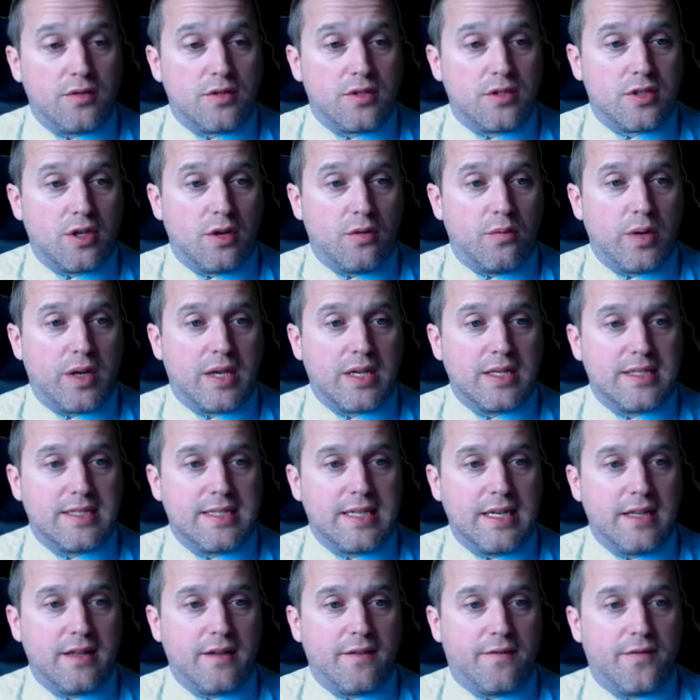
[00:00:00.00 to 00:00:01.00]
So we can see
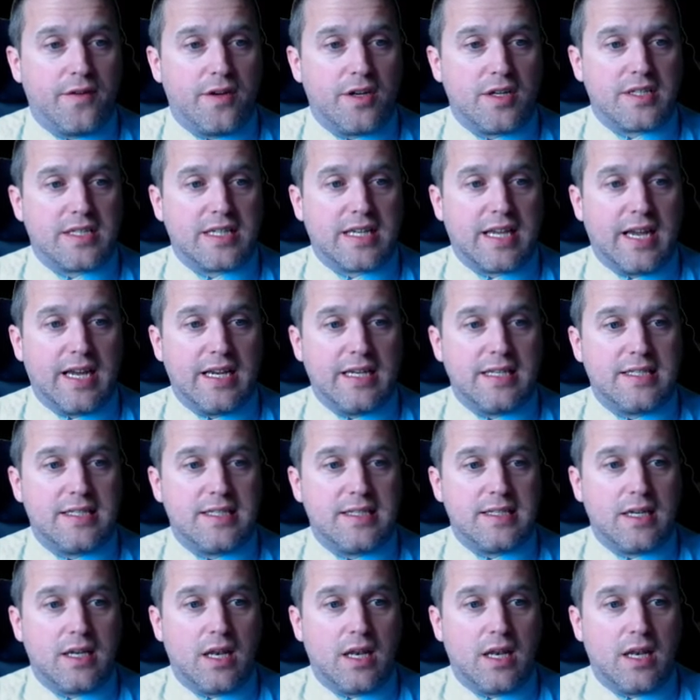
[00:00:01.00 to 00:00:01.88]
in the first case,